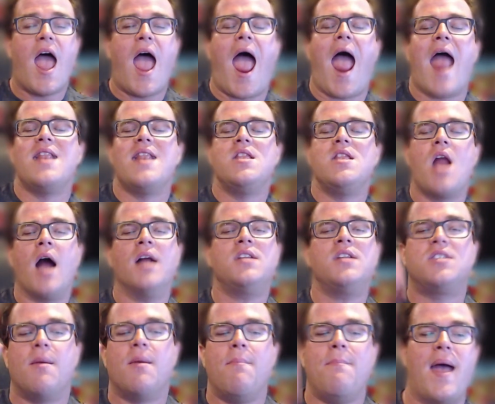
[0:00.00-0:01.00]
And not
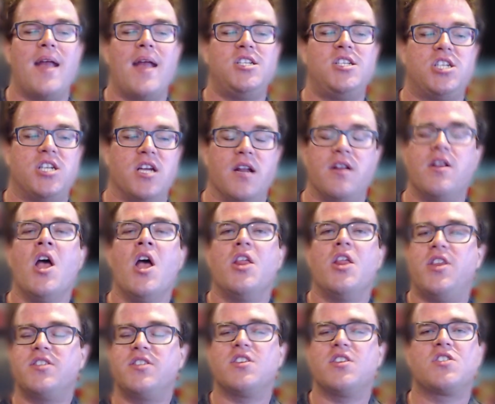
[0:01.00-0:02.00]
to mention,
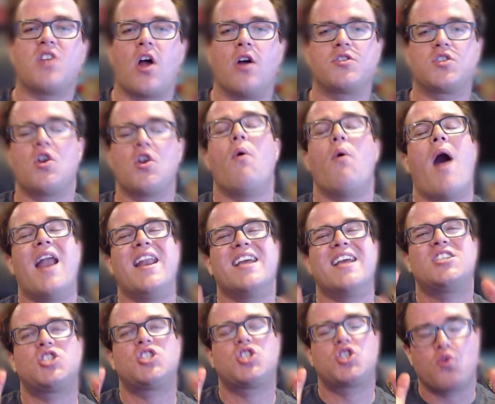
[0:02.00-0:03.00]
this is also an
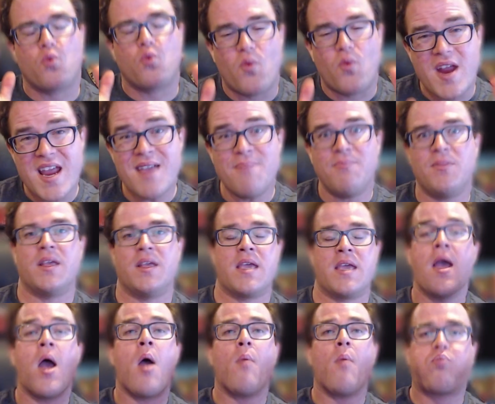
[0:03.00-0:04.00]

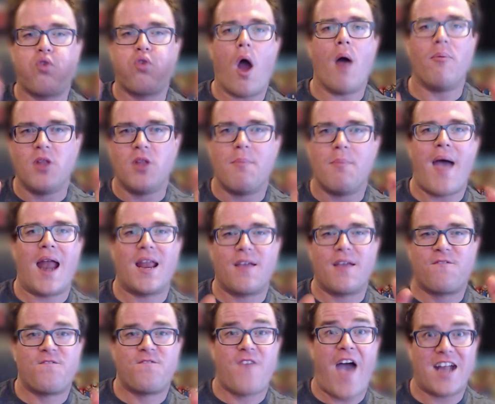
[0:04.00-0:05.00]
extremely problematic
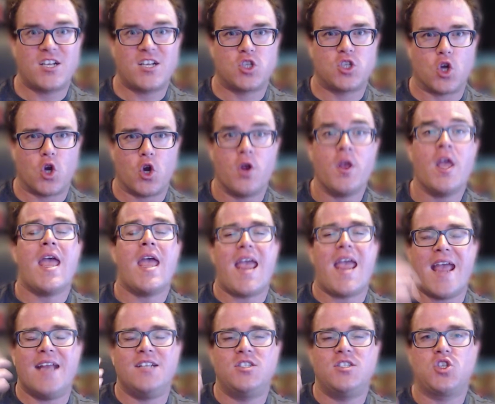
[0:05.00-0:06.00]
factor
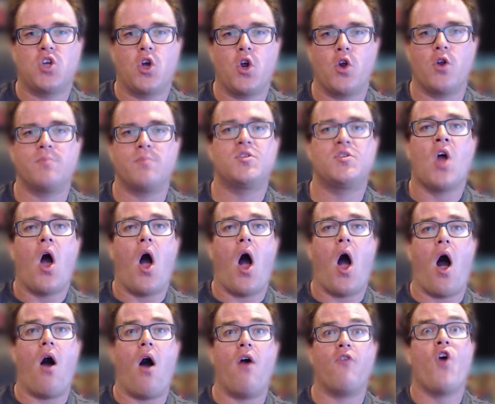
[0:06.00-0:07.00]
in terms
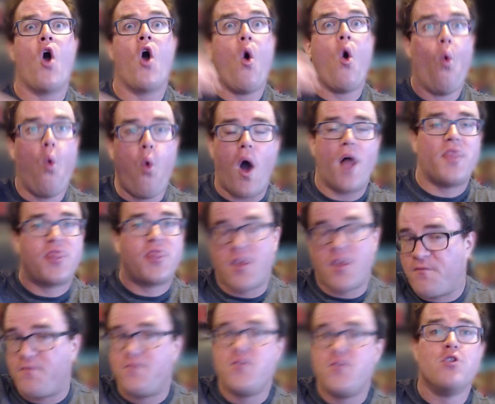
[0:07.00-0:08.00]
of what the
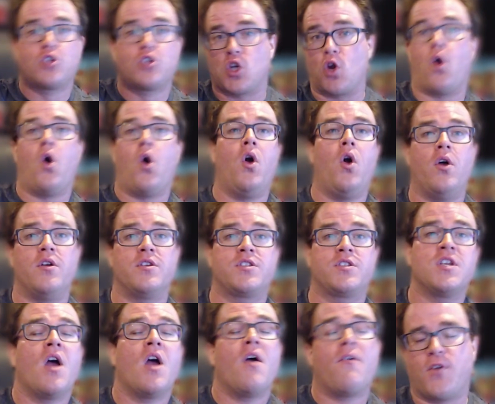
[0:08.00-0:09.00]
future holds
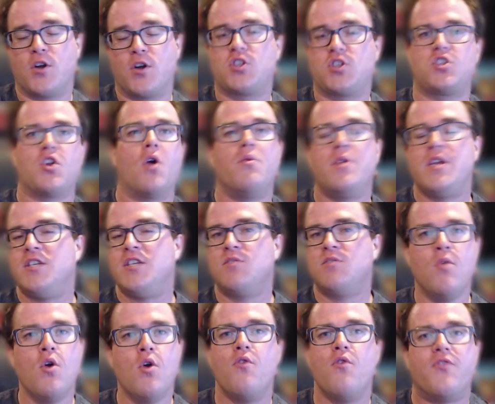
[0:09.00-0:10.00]
for Sony's
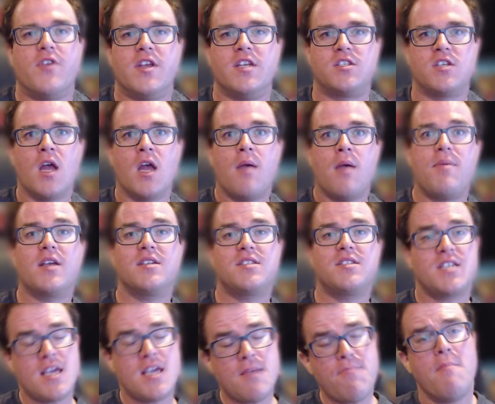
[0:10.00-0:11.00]
movies. Because
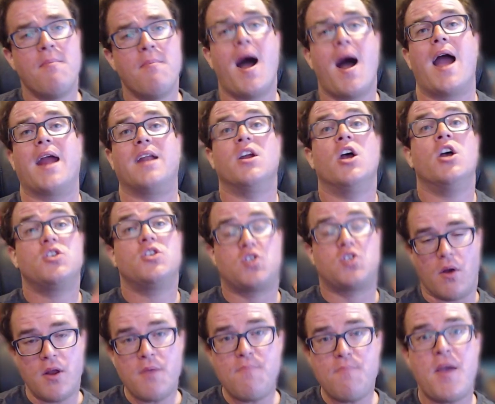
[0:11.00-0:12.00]
keep in mind,
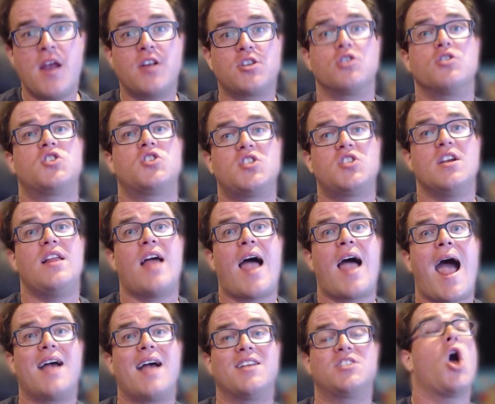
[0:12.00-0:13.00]
Sony Pictures still
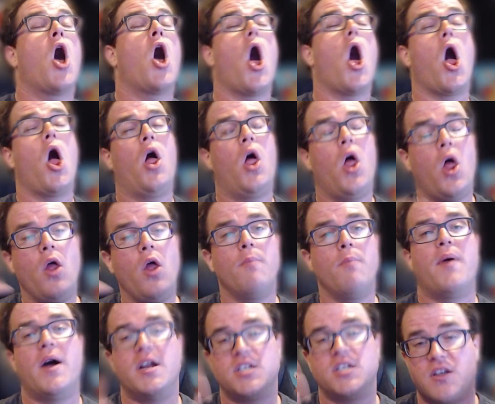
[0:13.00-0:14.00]
has a whole
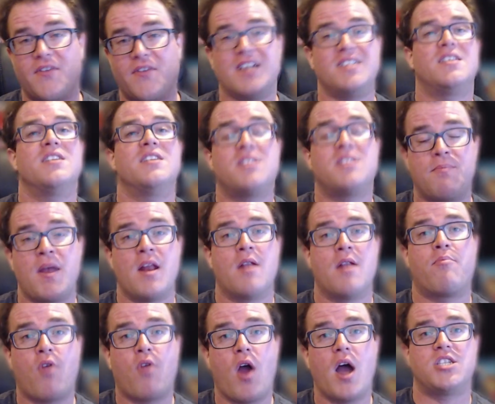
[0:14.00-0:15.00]
bunch of
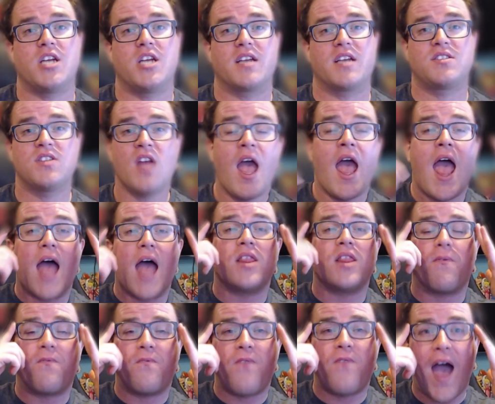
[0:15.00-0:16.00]
anticipated projects. And
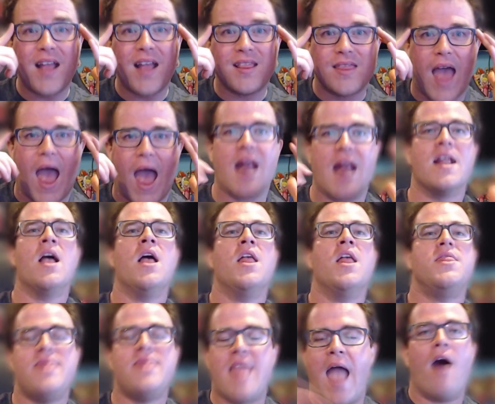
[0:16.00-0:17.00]
the fact that
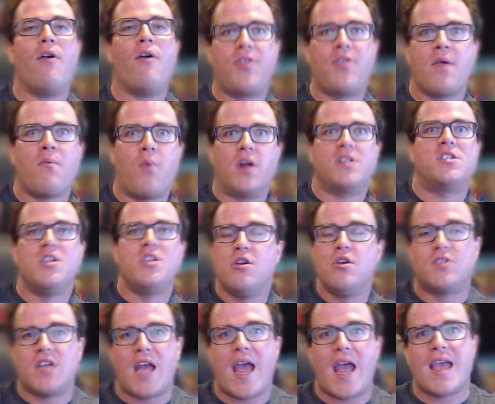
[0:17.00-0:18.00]
now they want to
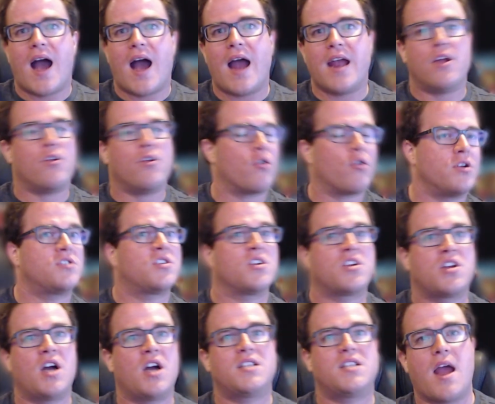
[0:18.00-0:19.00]
use AI in order to
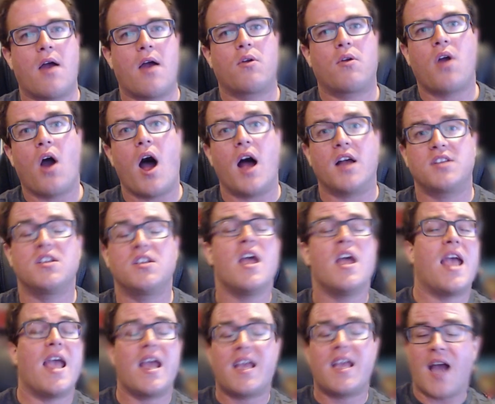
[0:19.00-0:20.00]
cut down costs,
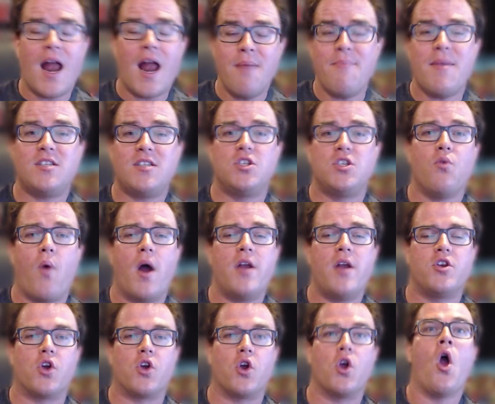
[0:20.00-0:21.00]
it kind of makes you
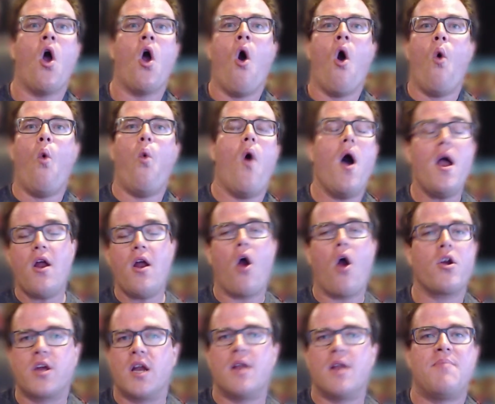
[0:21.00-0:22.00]
wonder, what
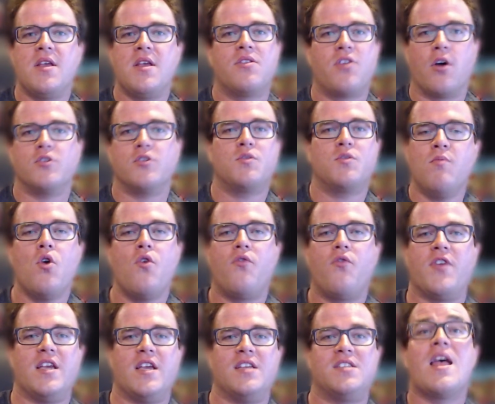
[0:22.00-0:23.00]
are going to be those
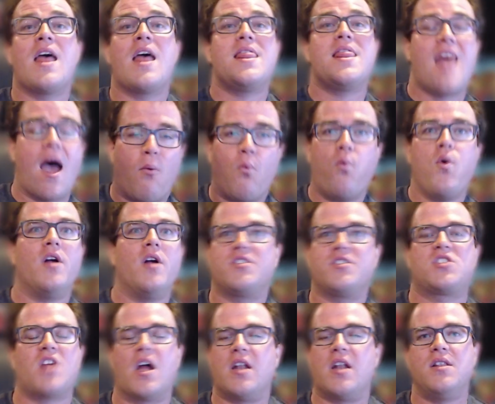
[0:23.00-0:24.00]
movies that will
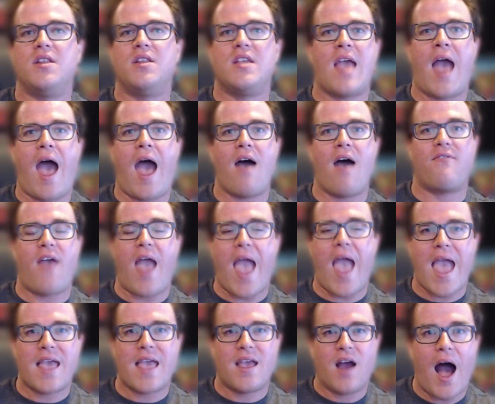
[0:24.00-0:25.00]
suddenly have
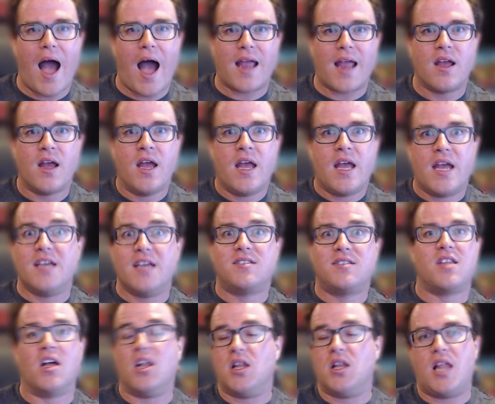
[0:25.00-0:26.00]
AI? Is
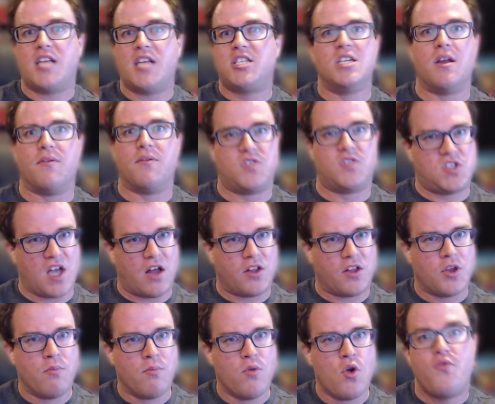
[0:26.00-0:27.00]
the Legend of
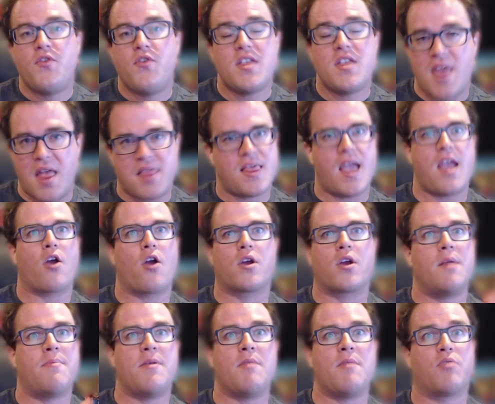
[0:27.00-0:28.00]
Zelda movie that they are going
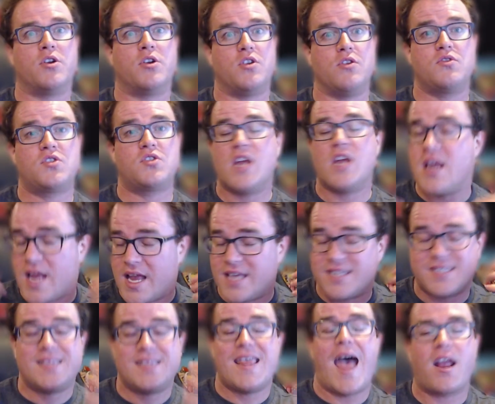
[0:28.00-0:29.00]
to be producing,
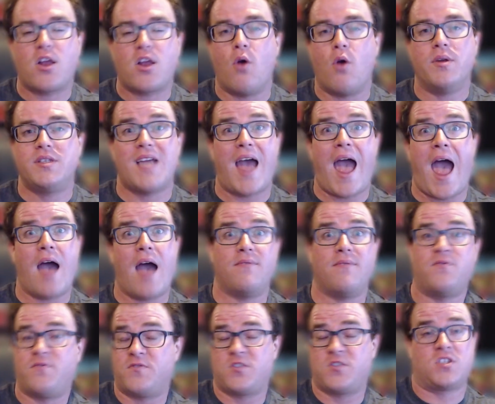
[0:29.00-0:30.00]
is that going to
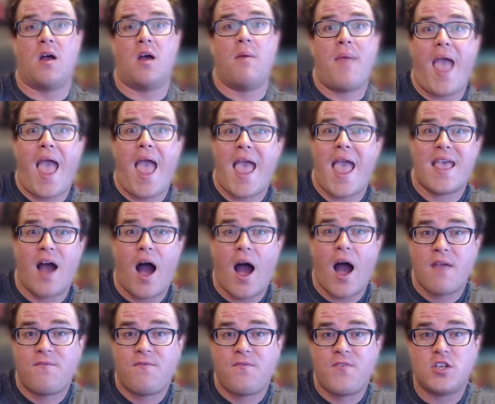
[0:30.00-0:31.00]
have some
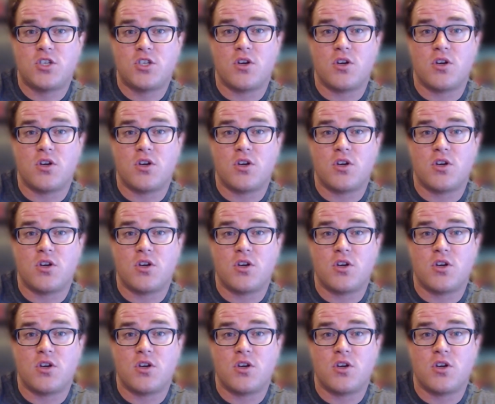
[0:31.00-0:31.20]
AI featured